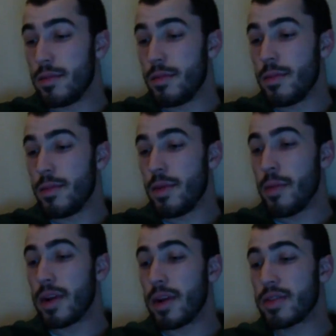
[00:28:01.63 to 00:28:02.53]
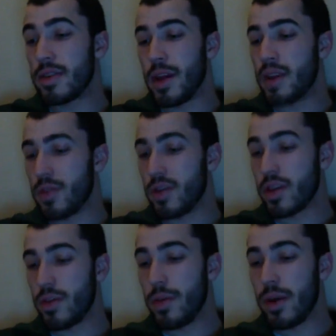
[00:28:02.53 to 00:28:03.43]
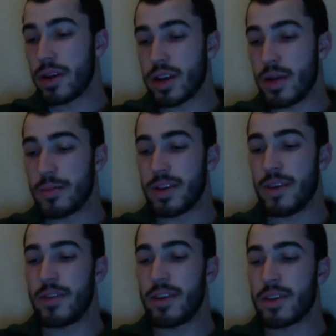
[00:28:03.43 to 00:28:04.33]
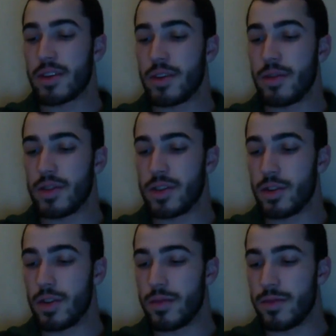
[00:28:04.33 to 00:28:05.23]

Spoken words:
my bet slip, and it's only $3, come up 70. So let's do it.